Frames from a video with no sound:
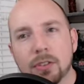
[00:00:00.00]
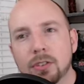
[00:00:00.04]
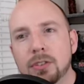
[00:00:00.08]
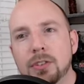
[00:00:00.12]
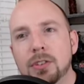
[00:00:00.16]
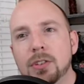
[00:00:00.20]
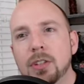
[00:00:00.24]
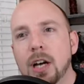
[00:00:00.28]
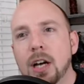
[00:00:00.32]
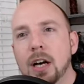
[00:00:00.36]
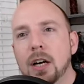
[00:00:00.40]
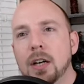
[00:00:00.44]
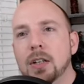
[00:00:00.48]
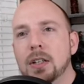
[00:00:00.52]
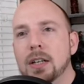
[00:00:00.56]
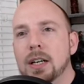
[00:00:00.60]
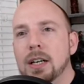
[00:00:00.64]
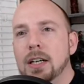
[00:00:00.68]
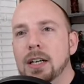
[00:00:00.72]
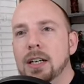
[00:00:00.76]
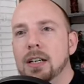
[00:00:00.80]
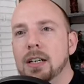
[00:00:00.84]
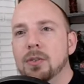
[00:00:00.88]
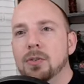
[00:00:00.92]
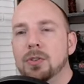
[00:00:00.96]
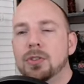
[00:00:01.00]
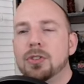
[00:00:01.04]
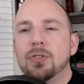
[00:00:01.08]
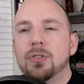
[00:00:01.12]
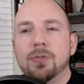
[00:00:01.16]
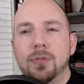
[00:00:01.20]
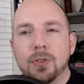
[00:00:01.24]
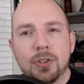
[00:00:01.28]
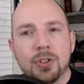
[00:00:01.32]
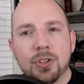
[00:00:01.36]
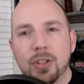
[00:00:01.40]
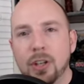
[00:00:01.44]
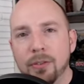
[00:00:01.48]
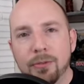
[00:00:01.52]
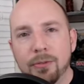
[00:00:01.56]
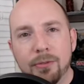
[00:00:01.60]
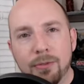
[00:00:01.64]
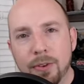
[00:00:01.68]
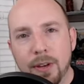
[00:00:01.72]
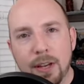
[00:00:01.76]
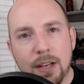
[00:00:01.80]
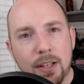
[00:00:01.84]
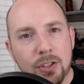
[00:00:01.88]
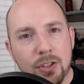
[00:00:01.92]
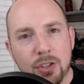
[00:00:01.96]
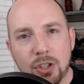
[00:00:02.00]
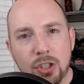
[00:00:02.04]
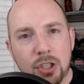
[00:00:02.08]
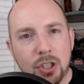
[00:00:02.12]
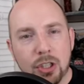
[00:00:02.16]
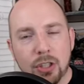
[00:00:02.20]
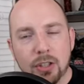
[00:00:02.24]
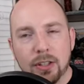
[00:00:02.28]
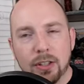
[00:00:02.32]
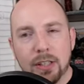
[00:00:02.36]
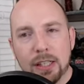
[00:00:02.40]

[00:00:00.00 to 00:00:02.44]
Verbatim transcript: No, uh, it was for some fans, sure.